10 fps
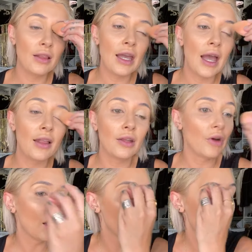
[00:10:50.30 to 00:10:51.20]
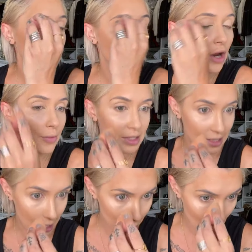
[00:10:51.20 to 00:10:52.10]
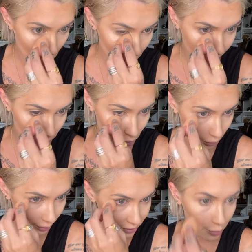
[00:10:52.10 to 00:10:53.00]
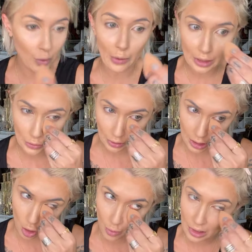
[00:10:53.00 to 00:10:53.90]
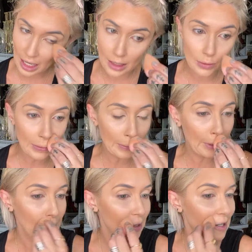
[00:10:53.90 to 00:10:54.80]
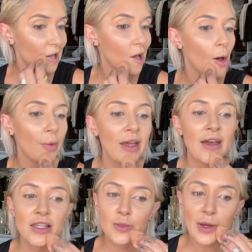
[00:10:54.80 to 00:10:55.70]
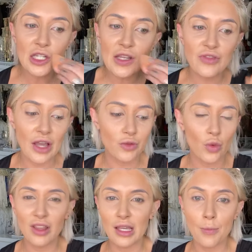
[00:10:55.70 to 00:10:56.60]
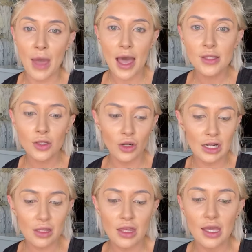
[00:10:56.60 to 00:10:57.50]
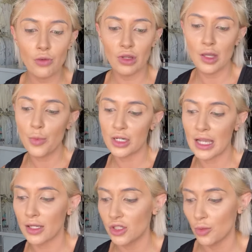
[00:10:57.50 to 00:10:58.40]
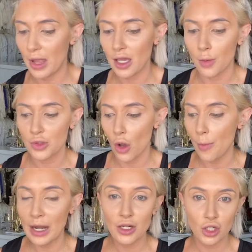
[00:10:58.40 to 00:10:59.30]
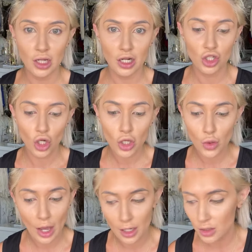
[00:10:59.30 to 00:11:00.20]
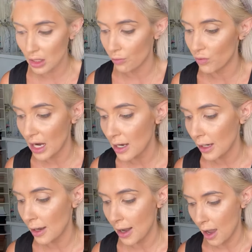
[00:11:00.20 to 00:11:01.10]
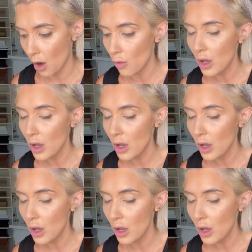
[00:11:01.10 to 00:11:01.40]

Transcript: highly recommend to grab the setting powder if you do live somewhere where it's really humid. That is really gonna help, especially if you have to wear like a mask or anything. It really protects your makeup. So I'm actually gonna show you how to do that right now.